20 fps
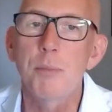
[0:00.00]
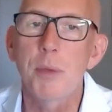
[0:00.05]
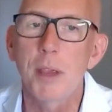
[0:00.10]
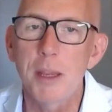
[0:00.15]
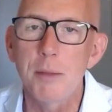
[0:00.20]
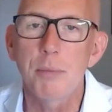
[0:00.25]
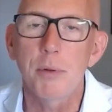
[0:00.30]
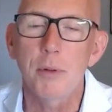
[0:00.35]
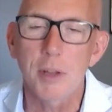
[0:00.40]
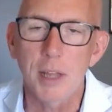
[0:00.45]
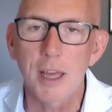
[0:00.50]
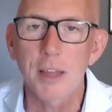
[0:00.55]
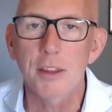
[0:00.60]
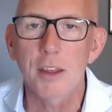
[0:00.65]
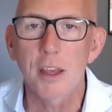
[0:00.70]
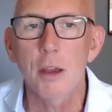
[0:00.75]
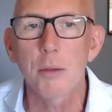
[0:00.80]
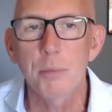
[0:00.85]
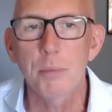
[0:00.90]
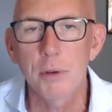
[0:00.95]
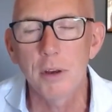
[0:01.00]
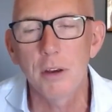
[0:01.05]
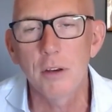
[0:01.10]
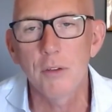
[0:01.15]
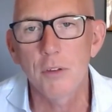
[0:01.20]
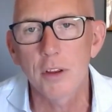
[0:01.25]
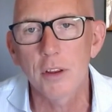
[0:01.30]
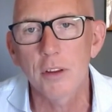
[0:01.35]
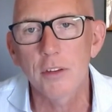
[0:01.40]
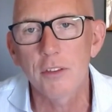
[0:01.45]
people at the Open
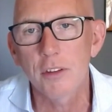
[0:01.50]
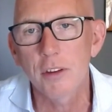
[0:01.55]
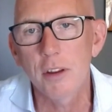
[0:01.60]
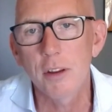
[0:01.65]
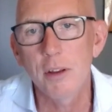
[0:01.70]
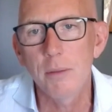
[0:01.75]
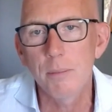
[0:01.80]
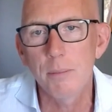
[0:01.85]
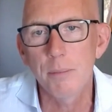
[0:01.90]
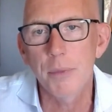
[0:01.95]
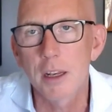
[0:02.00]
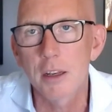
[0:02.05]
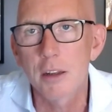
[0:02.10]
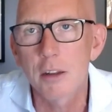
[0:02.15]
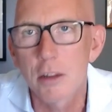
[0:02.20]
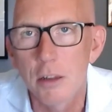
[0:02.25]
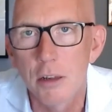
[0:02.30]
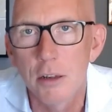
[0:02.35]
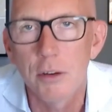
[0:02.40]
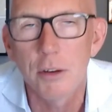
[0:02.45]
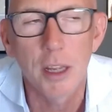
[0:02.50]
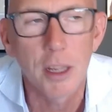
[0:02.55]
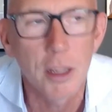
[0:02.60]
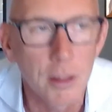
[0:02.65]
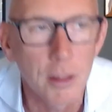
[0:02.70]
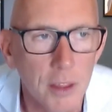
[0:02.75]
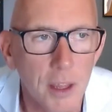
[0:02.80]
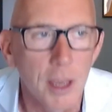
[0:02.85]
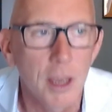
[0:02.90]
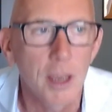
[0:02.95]
University,
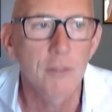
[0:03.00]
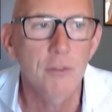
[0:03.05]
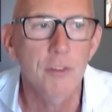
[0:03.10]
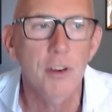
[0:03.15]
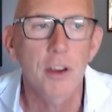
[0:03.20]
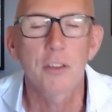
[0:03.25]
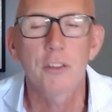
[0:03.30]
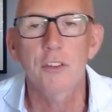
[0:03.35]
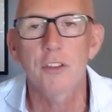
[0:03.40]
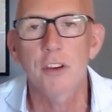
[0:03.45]
including their Vice